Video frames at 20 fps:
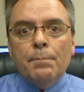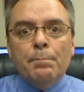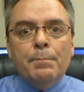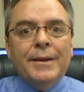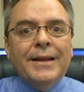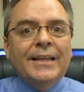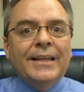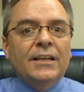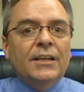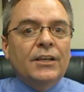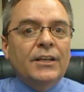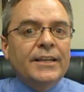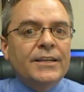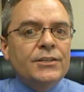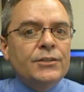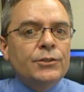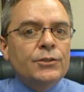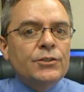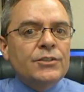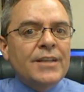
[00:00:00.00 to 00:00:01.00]
Many
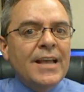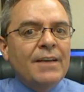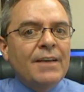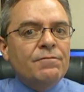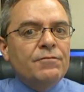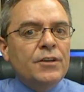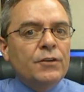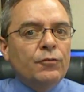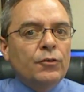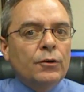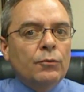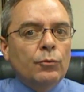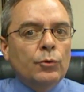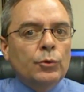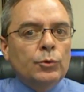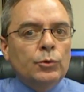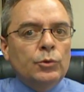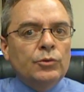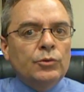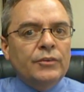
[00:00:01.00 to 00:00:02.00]
lenders have different
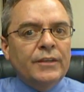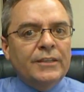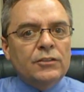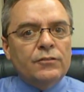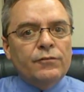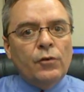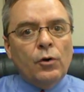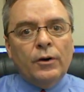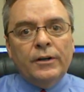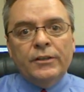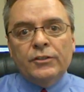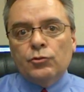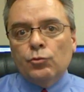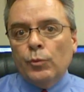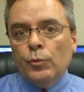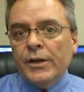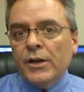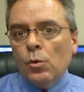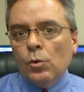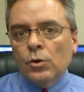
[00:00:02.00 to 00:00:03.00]
rules as far as
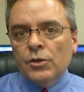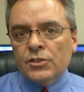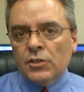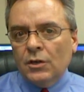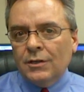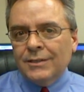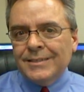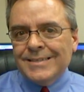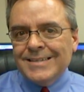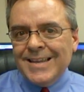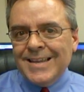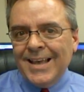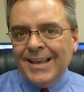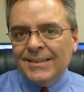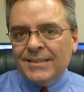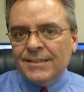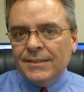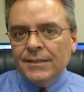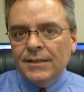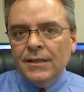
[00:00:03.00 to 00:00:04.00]
recourse on
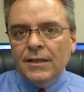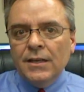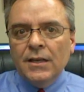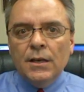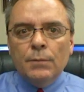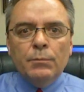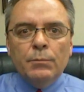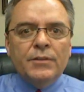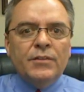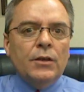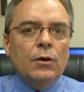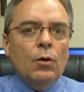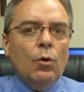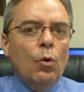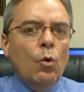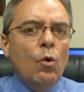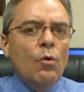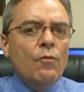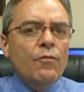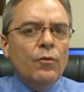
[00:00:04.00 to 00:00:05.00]
debt, but the
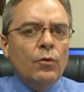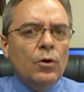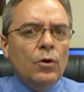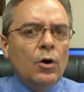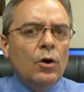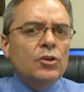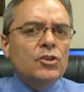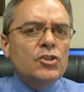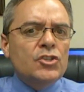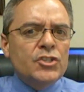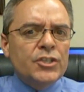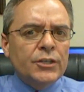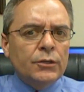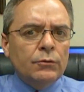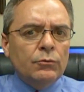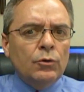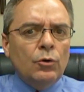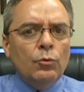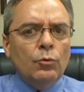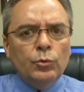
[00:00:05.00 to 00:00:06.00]
overall
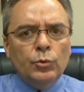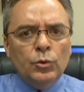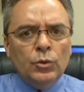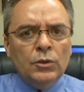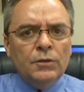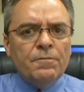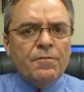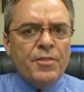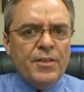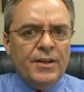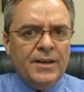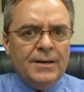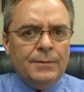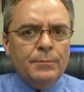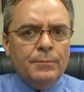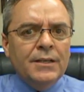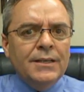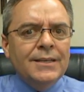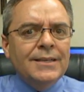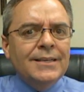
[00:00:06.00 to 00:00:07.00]
general rule of
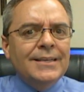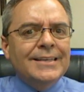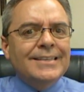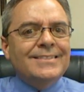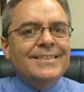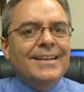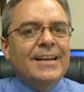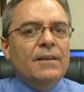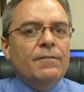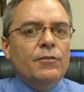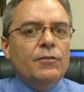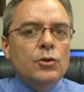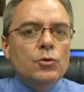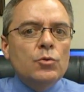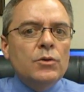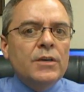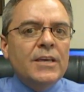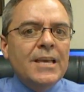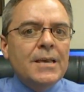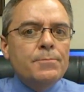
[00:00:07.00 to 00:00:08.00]
thumb is that if
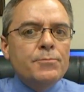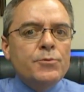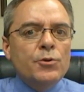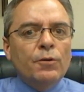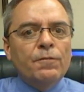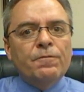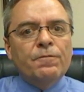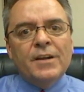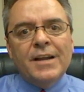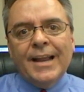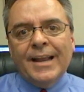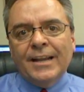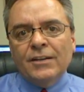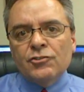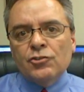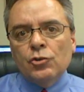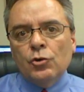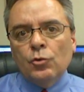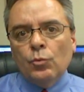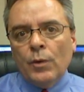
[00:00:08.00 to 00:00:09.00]
you keep your
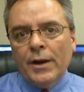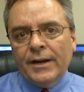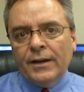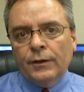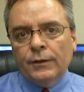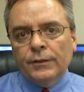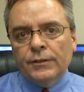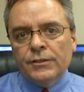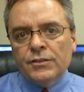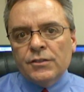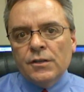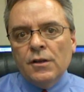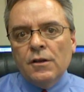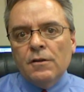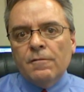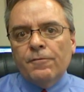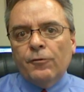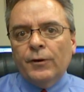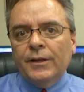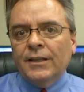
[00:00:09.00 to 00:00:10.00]
financial records
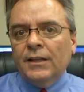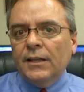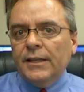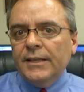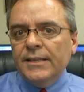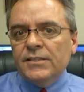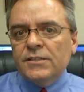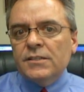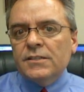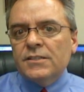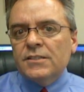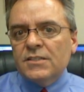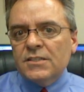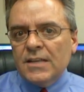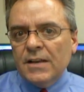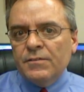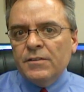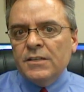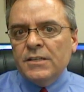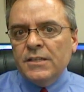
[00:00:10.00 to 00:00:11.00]
for at least
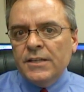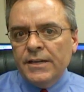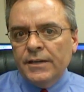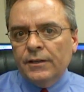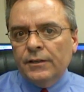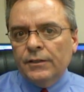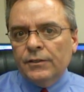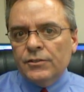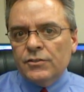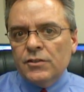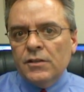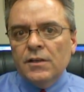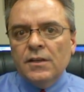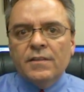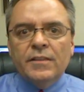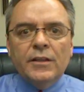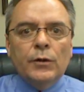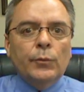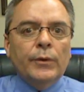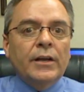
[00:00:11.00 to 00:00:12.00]
7 years,
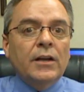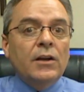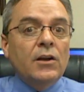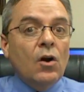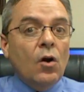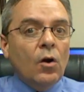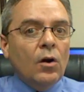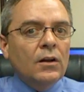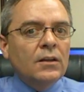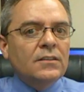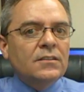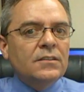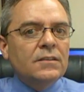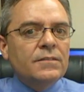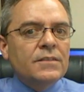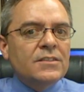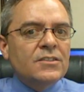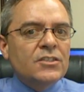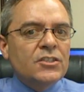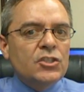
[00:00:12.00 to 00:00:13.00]
then regardless
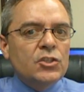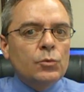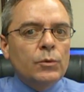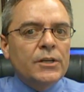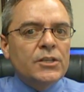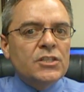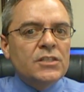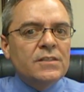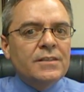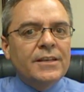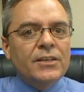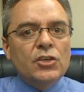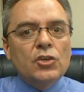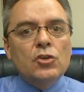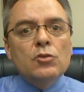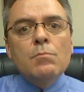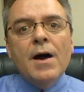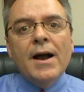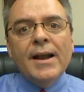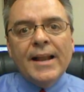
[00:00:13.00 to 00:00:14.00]
of the situation that
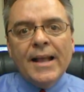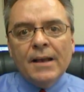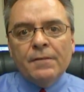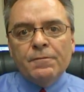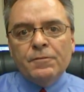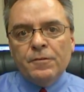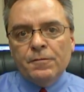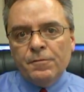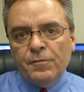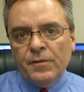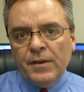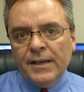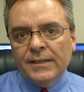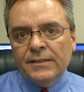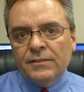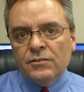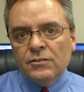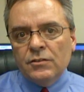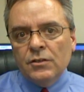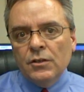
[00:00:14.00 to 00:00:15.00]
you might have to
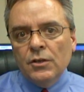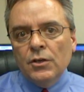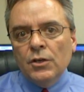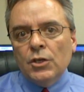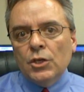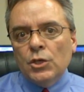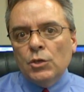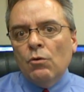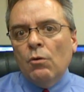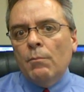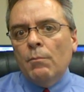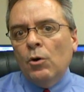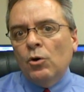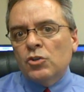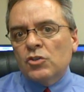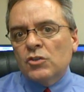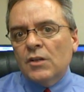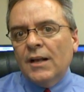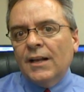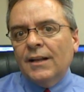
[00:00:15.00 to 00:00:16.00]
face, you will
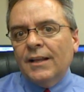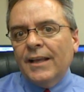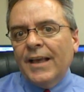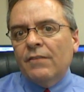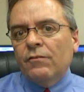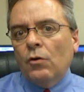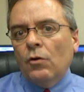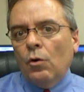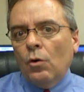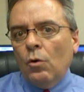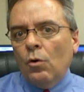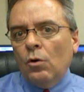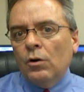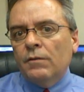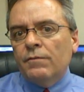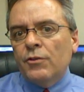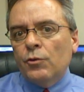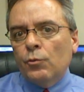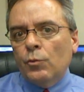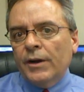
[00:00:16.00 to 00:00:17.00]
most likely have all
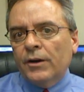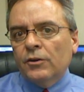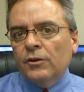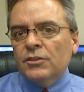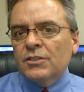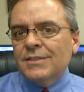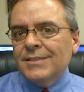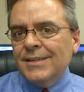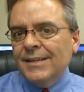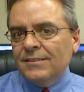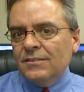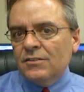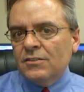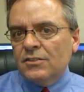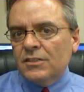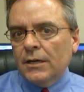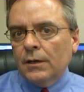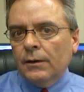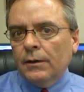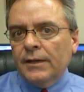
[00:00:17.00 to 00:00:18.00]
of the records
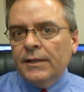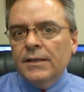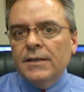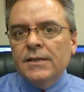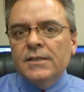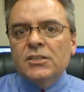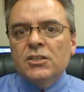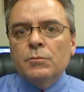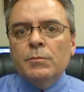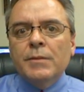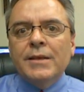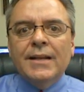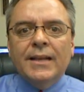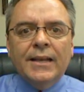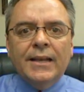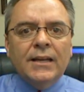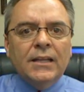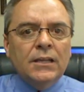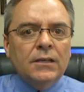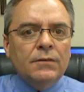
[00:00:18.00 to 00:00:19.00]
necessary to meet
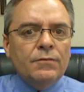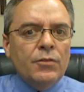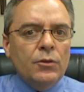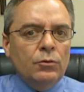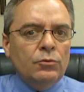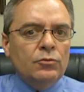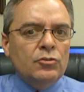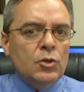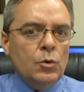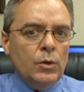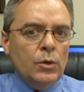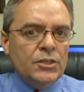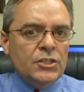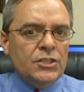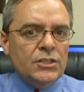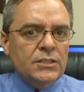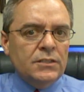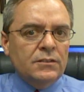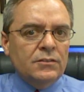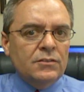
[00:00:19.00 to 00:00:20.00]
any of those
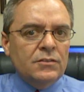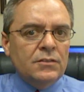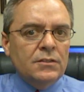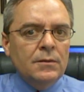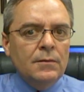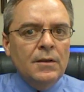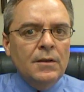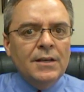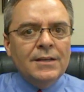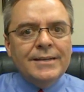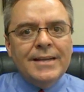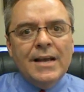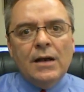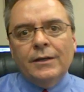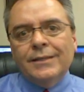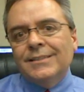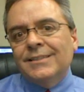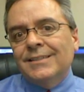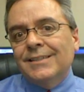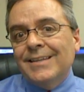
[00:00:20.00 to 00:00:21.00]
questions. Now,
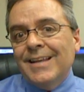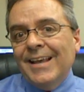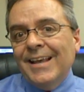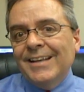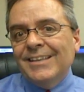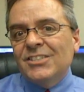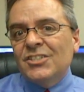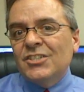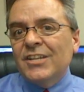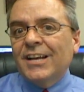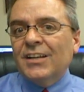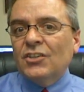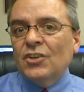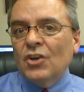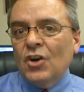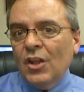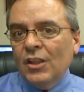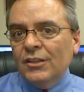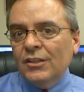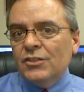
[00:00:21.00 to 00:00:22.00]
in today's
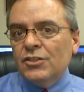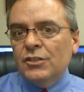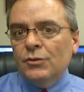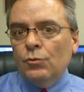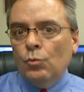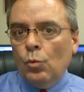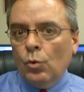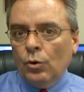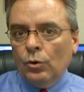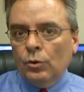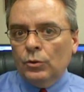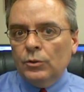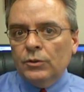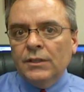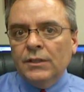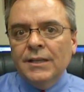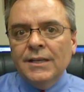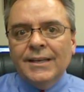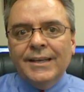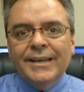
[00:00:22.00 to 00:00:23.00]
technology
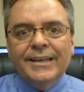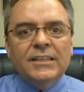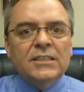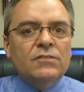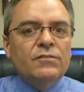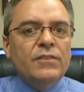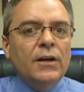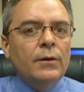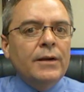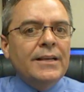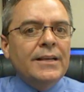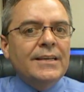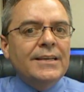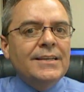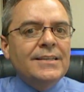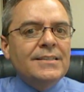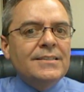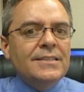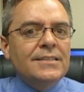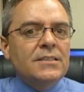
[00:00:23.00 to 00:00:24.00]
world, it is very
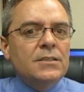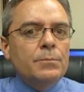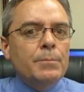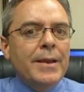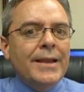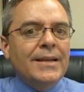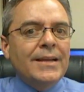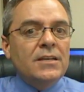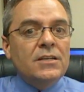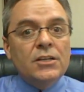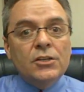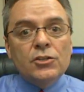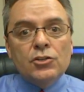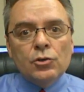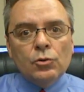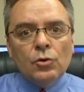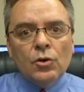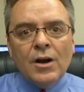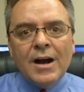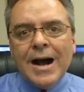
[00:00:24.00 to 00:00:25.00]
easy to make
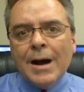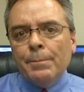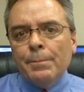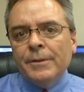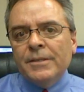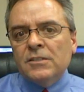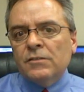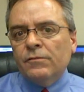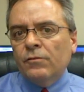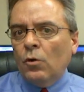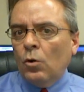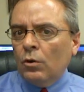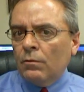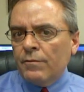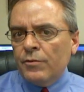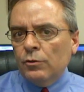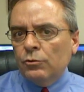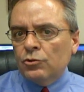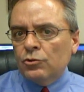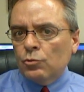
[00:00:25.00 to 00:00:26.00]
digital copies of all
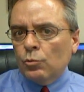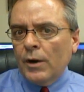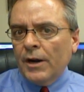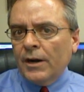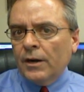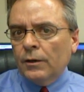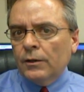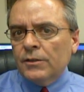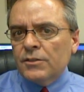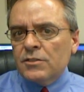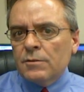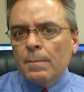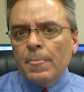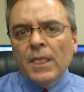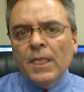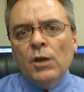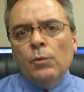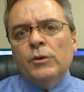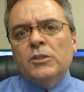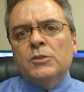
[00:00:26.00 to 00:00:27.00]
of those records,
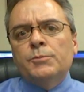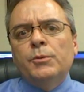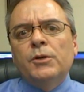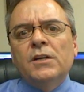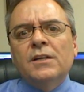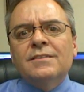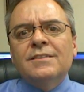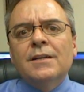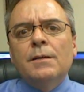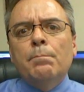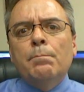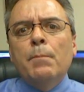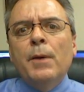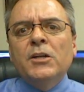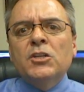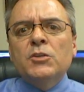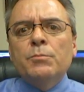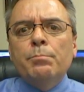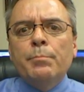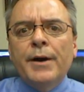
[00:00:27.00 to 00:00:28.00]
which put us in a
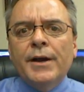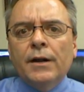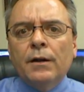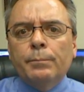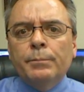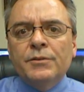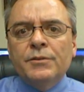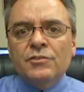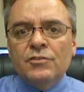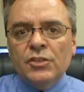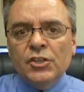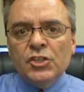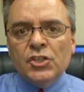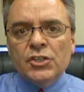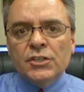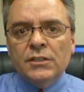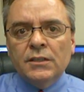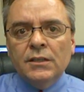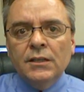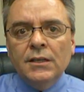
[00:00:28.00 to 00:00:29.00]
much better
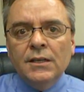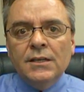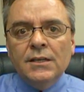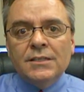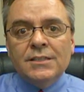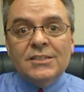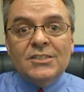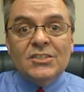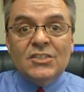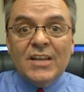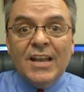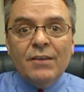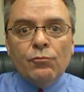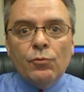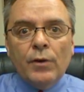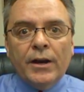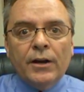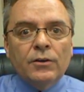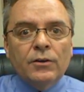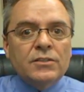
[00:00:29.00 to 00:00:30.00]
position to save
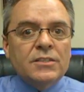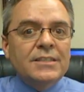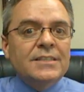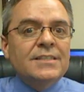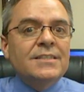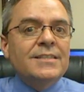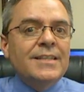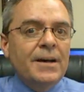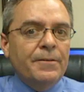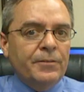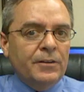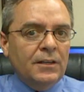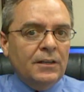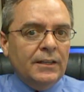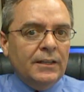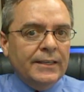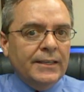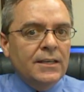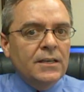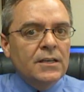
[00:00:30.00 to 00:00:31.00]
records
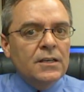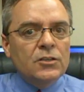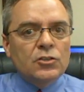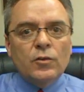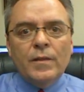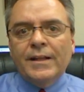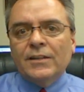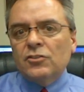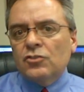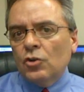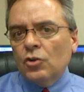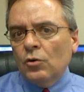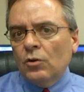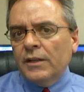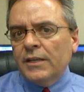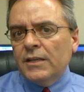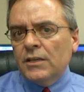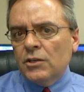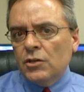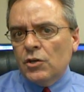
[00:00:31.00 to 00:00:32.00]
indefinitely. So that's
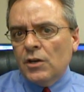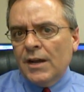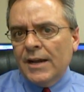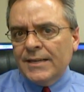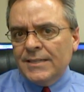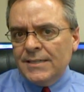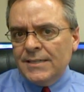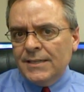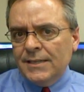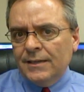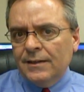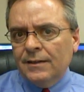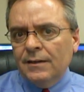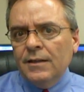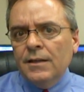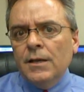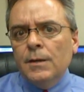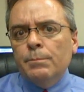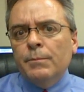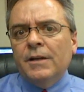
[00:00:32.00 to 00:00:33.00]
certainly a good idea.
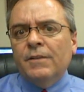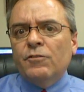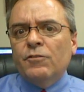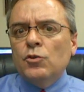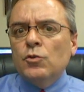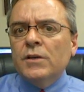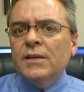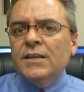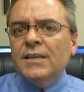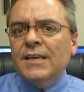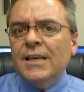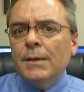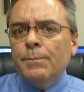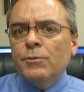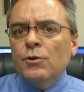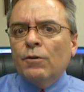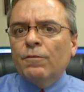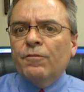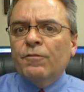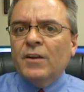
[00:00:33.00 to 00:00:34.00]
But if you can
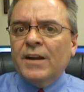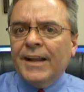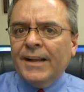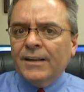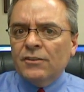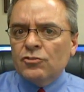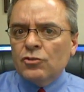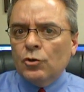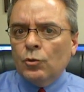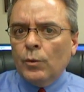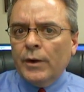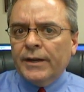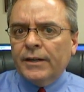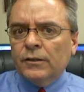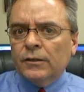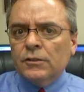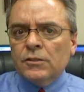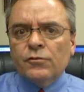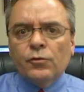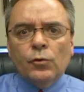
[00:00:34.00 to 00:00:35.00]
keep your financial
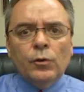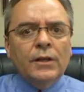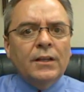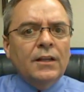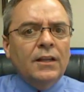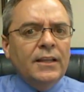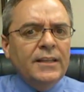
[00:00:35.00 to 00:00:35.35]
records for at